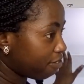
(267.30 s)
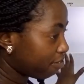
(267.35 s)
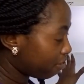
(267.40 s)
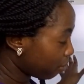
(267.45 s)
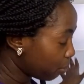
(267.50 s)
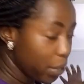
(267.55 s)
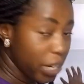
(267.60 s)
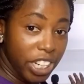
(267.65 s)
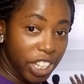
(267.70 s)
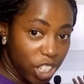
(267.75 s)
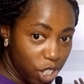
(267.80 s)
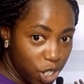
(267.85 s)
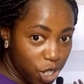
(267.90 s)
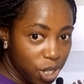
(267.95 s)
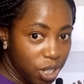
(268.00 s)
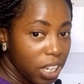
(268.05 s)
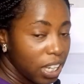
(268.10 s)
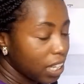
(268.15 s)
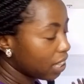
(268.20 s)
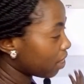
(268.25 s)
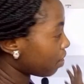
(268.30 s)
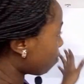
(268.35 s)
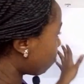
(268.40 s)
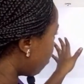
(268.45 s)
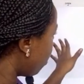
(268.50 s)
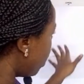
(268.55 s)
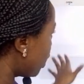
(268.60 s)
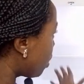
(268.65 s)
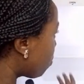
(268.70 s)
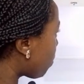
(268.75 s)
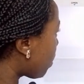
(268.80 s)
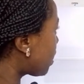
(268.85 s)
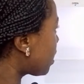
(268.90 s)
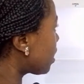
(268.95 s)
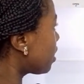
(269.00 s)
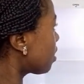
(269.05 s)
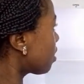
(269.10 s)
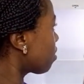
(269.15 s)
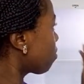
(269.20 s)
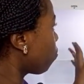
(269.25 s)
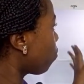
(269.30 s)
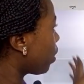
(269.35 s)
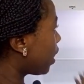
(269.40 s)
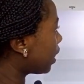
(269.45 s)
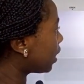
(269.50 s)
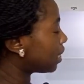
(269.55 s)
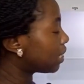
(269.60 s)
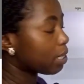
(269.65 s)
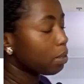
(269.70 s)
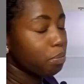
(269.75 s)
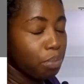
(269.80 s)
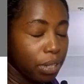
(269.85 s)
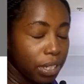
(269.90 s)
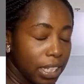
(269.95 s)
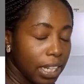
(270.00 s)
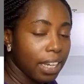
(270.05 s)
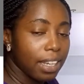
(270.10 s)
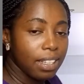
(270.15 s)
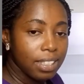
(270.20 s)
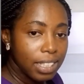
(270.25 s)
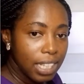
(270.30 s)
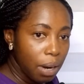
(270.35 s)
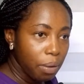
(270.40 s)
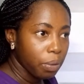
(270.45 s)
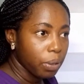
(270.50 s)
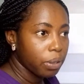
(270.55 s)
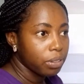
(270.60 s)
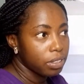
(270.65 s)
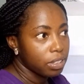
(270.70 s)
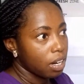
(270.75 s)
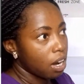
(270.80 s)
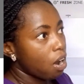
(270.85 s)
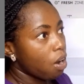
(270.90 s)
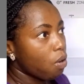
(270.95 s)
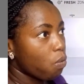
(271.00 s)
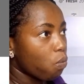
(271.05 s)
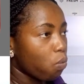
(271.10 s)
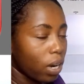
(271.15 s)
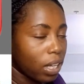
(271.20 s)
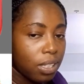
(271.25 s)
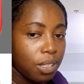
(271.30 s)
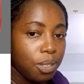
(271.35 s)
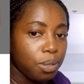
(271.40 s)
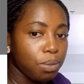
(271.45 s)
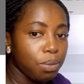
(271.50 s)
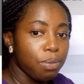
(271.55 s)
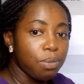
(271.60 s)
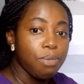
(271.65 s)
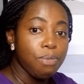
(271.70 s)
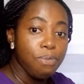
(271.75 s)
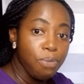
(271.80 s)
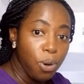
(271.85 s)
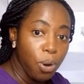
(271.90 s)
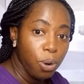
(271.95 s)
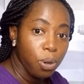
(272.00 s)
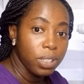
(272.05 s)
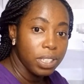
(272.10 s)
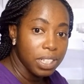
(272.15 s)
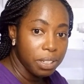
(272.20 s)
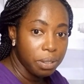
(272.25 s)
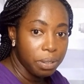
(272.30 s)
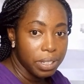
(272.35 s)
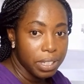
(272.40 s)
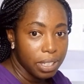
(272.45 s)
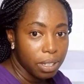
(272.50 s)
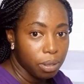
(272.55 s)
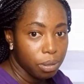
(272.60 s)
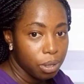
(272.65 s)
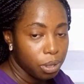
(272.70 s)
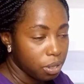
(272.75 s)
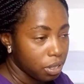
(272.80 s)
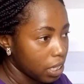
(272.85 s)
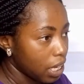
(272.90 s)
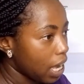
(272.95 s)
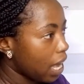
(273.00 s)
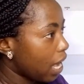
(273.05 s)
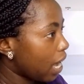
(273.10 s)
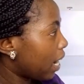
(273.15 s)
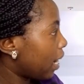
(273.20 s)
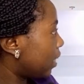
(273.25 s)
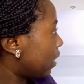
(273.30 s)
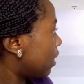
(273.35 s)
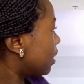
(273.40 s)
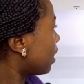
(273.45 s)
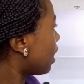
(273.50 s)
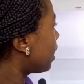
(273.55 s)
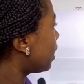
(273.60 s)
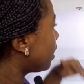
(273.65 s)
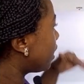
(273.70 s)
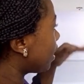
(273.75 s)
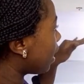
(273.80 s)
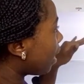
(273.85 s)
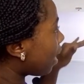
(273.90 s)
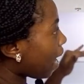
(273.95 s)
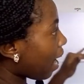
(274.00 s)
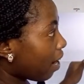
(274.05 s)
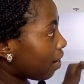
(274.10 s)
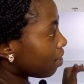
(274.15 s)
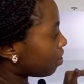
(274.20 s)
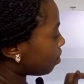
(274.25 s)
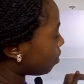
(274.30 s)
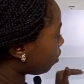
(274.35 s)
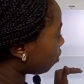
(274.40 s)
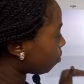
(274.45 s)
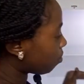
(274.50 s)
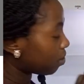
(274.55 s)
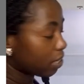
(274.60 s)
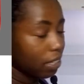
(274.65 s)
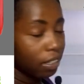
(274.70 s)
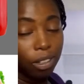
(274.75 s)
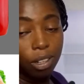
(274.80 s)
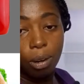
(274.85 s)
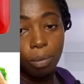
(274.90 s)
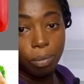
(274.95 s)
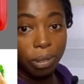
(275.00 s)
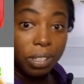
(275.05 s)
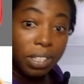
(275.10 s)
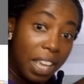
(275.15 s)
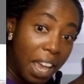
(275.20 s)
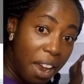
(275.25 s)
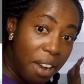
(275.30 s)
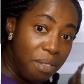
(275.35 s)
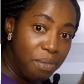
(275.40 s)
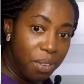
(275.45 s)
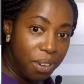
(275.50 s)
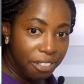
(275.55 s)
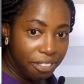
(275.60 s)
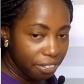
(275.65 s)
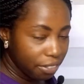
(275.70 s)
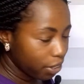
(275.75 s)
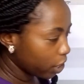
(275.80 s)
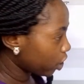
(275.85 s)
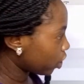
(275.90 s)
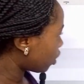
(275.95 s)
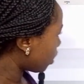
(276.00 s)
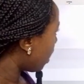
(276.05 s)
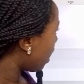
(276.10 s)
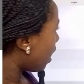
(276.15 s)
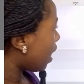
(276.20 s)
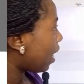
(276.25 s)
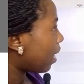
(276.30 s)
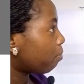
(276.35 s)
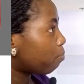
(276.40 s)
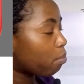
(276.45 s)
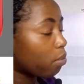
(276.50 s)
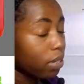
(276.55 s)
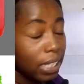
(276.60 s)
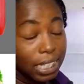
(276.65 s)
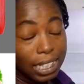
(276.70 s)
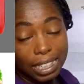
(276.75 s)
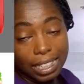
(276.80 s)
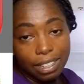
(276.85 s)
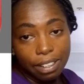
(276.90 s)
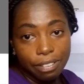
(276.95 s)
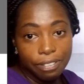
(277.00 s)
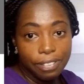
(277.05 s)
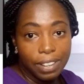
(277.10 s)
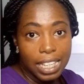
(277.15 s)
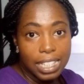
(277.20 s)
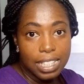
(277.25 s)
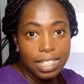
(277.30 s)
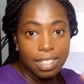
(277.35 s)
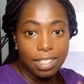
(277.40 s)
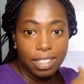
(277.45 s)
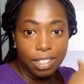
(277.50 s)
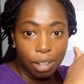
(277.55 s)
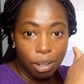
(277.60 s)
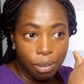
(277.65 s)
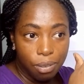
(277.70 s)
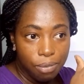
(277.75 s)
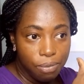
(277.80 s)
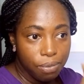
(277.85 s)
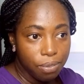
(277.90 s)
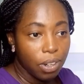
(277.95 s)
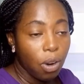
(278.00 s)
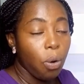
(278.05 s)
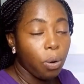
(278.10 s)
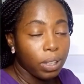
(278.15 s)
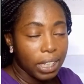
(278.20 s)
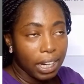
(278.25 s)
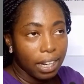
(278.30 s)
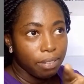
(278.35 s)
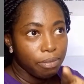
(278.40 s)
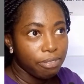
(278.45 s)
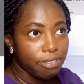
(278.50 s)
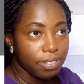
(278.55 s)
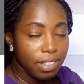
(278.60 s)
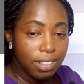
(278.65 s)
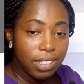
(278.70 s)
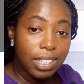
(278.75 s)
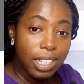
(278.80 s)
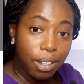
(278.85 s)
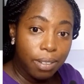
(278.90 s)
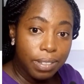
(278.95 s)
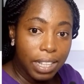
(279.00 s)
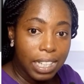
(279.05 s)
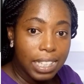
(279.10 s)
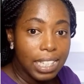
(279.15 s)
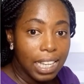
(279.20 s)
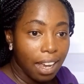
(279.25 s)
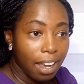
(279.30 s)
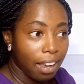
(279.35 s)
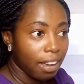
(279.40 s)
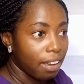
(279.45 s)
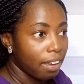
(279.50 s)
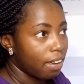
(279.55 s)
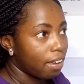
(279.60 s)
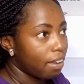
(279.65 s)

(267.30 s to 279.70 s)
fridge. The fridge part is where the temperature is around 1 to 4 degrees Celsius. And there are shelves in almost every fridge. And mostly the first shelf, or the shelves that are